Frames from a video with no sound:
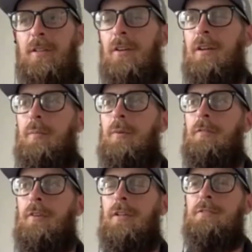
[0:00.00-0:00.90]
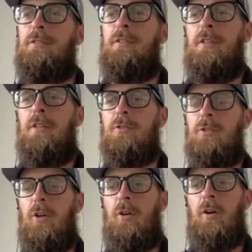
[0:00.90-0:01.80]
Okay, perfect.
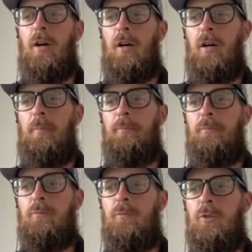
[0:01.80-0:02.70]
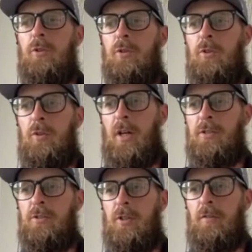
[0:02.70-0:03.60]
So you
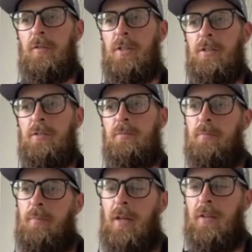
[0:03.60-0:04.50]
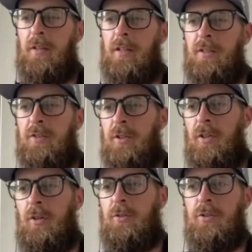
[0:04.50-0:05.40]
guys service mainly the East
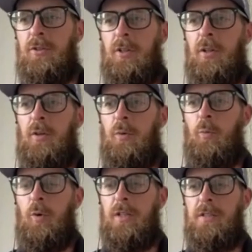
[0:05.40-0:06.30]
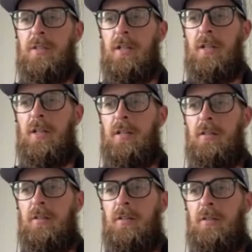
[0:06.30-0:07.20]
Coast. What are
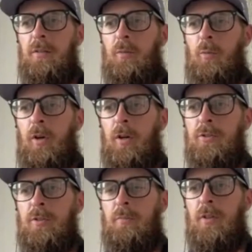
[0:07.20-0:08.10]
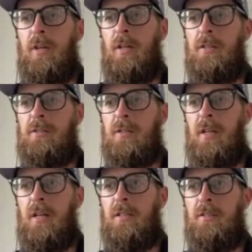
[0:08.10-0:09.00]
some things
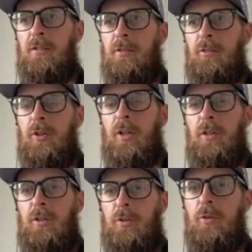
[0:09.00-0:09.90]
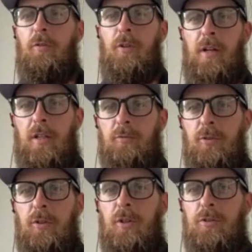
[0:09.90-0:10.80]
that you're looking to do over the next few
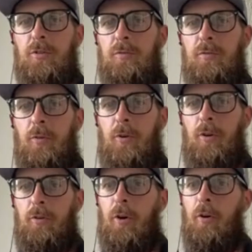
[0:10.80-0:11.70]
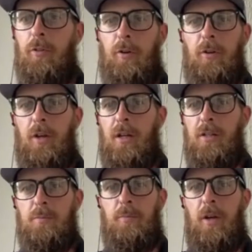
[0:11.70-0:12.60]
years for growth? Are you
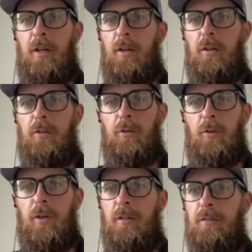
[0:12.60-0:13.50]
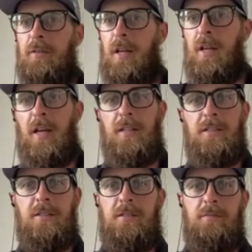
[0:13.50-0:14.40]
guys planning on growing
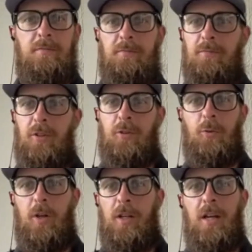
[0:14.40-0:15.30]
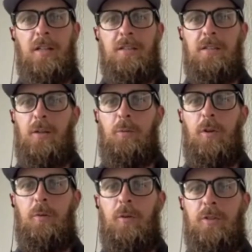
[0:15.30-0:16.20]
10x, 20x? Like
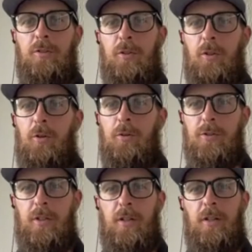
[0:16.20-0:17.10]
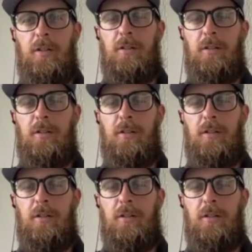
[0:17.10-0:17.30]
what's your goals here?